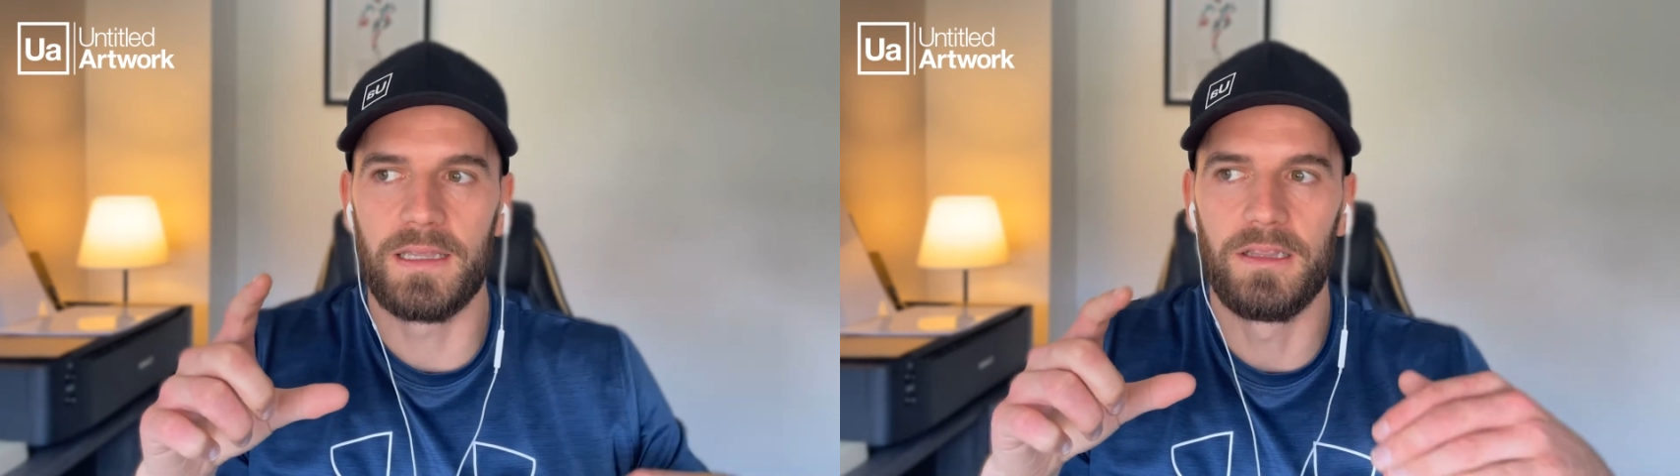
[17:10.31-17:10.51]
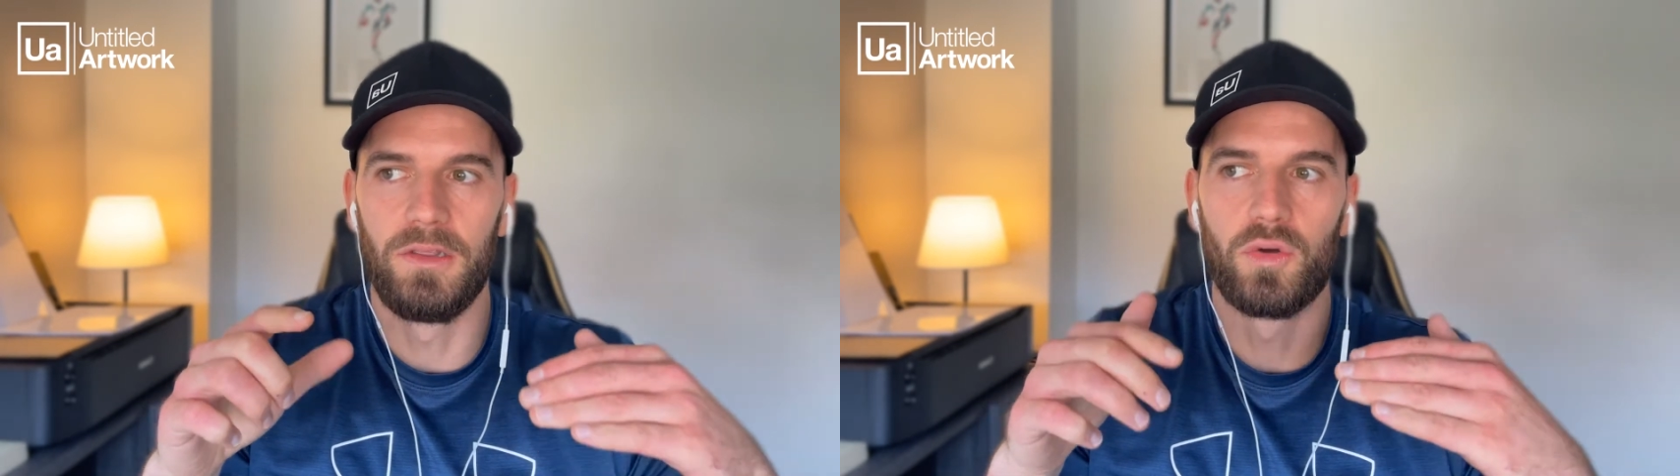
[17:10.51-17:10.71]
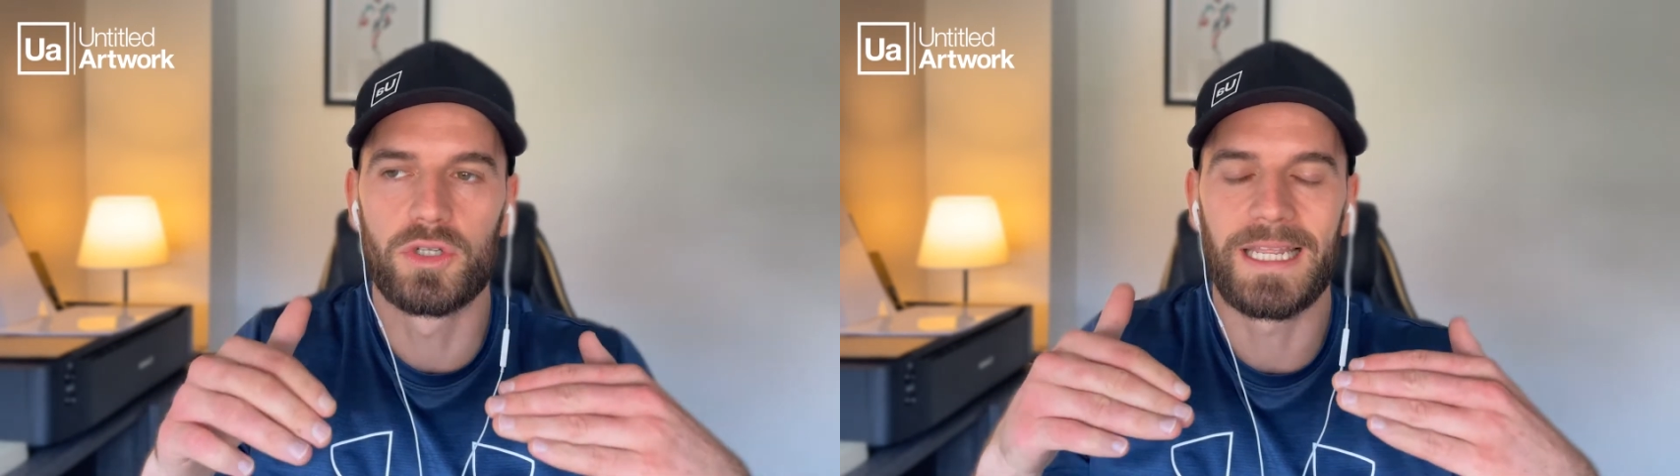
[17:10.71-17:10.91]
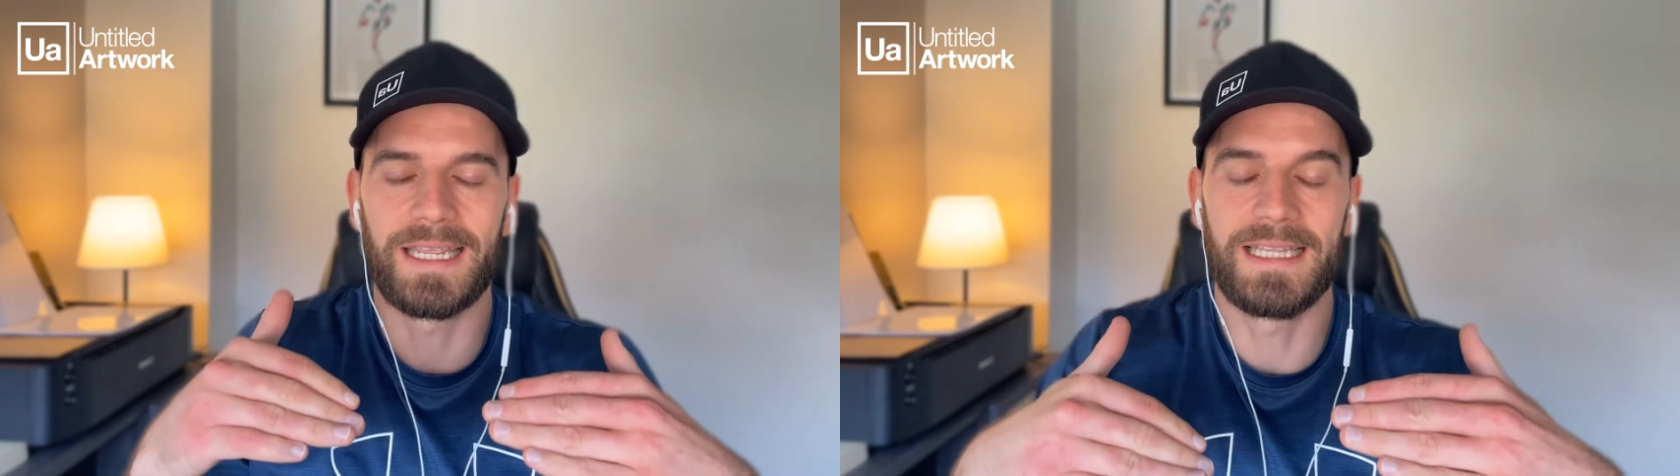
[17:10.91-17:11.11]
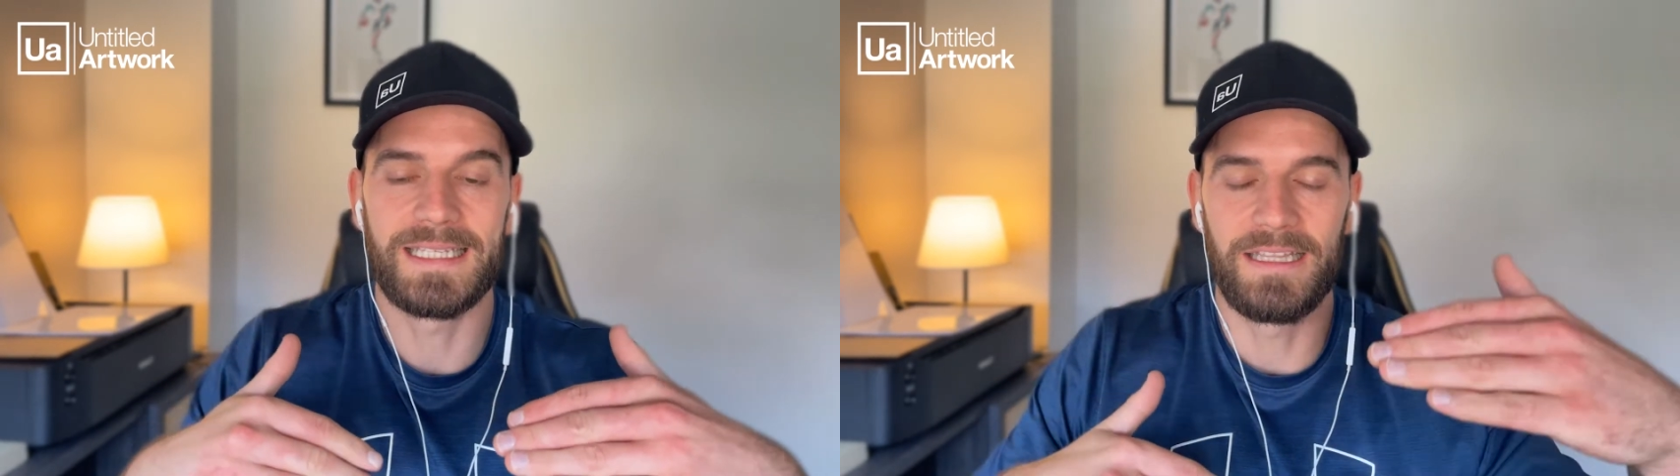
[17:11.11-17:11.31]
looks like
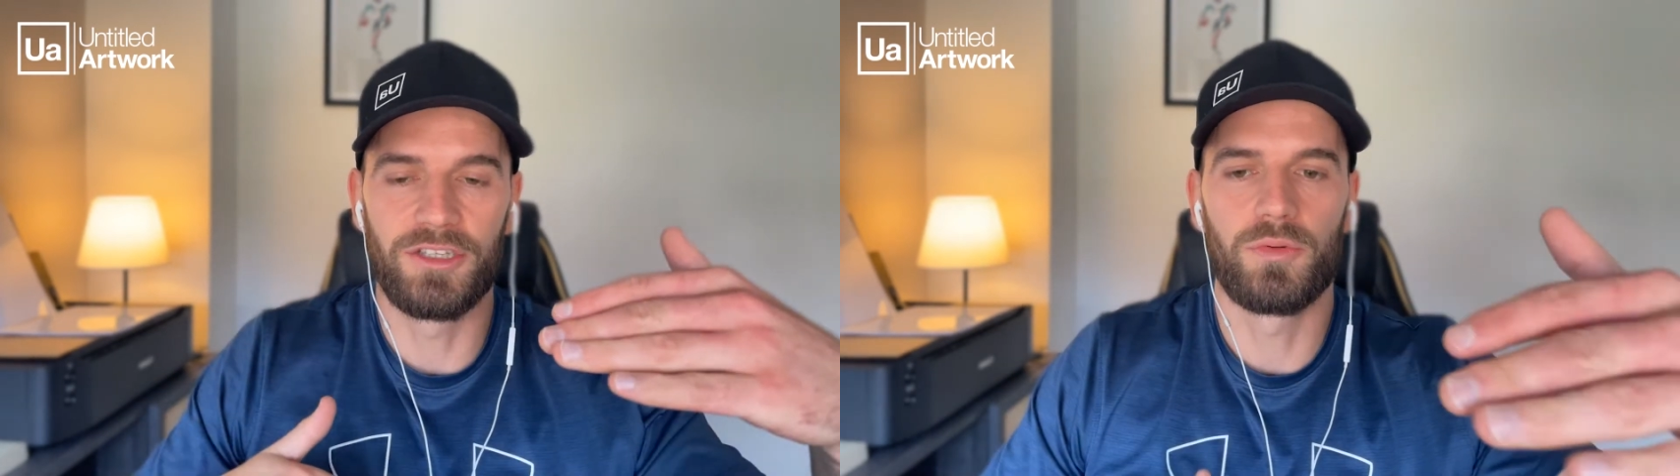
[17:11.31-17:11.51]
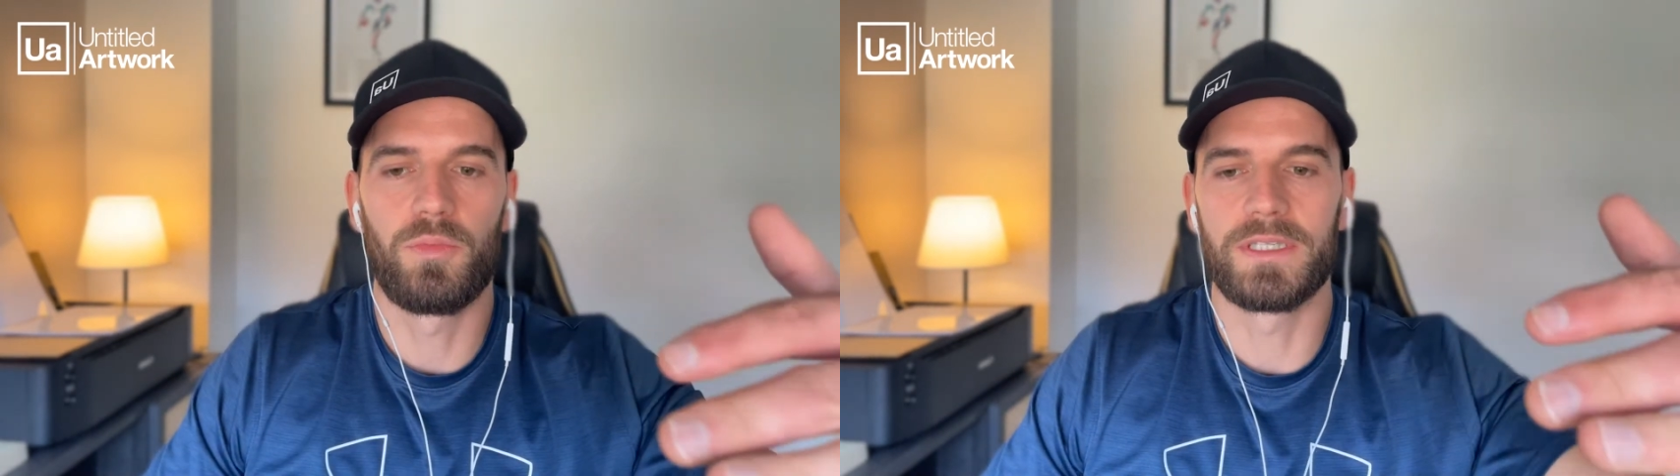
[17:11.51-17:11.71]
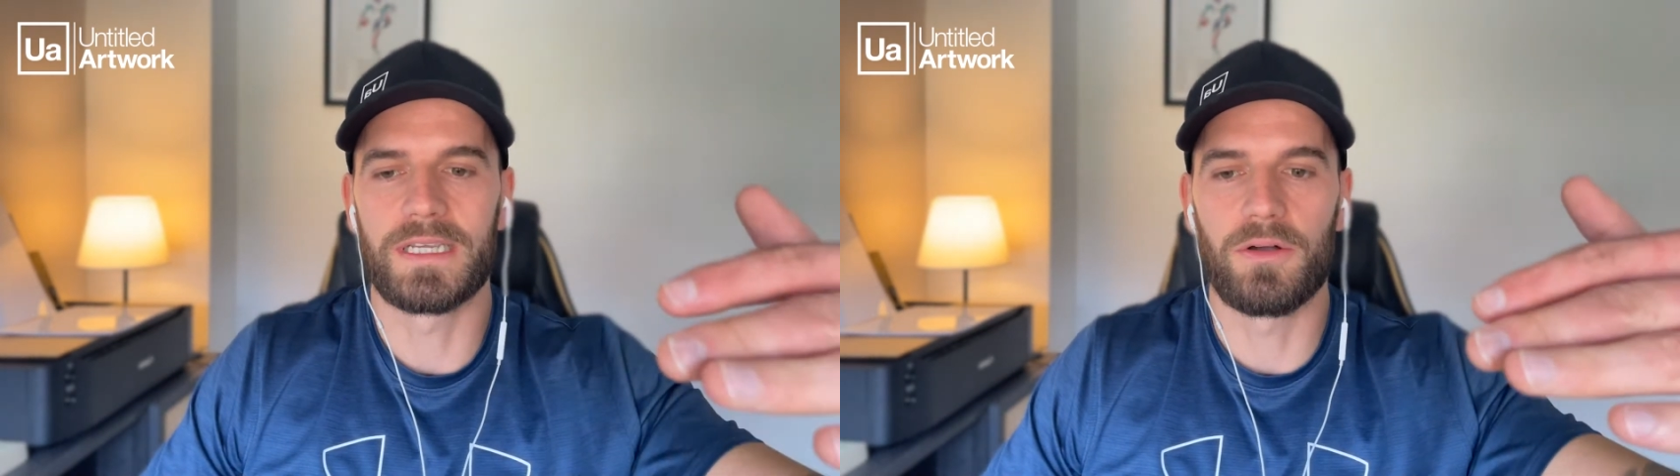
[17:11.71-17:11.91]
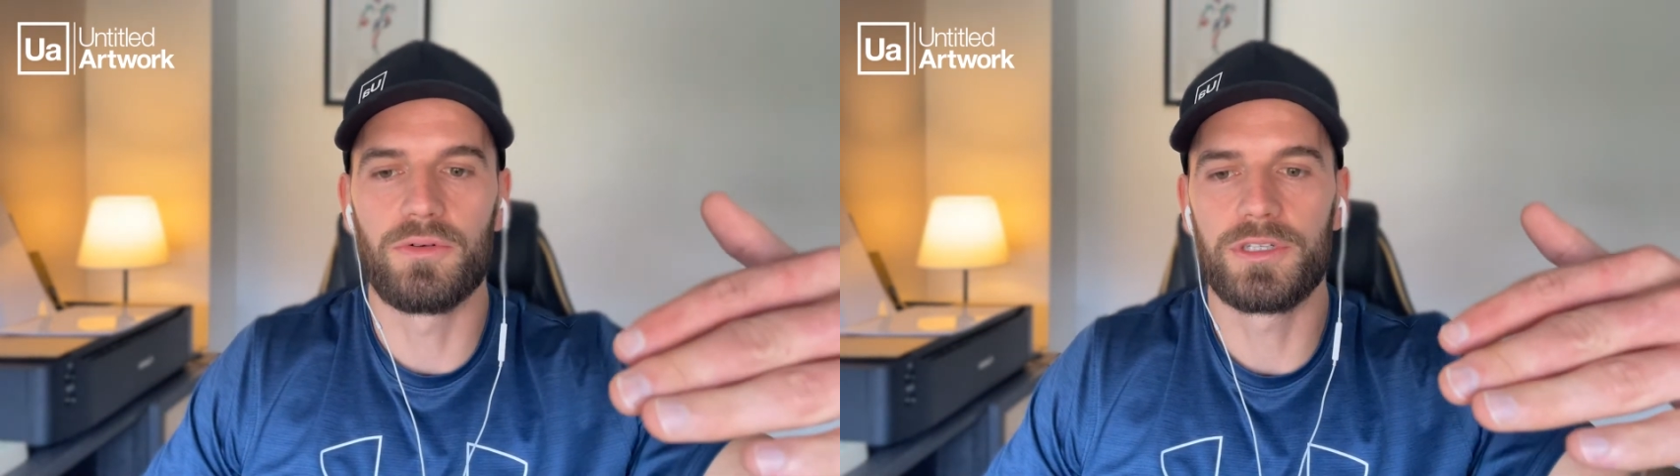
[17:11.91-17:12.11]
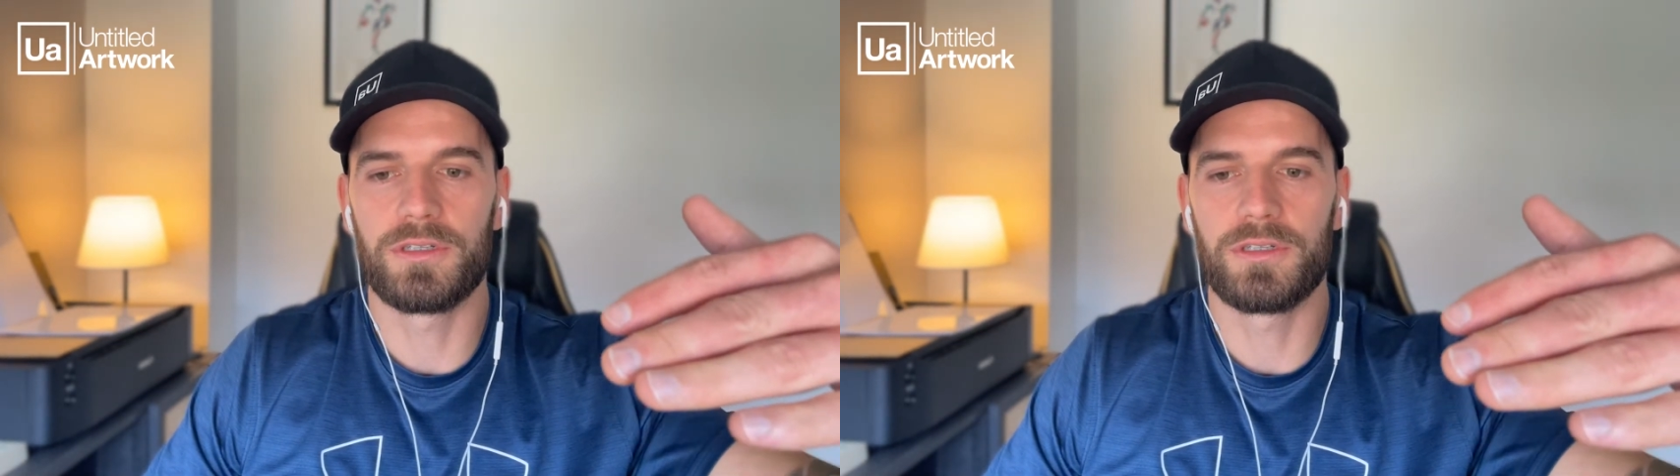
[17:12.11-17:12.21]
it's in someone's house.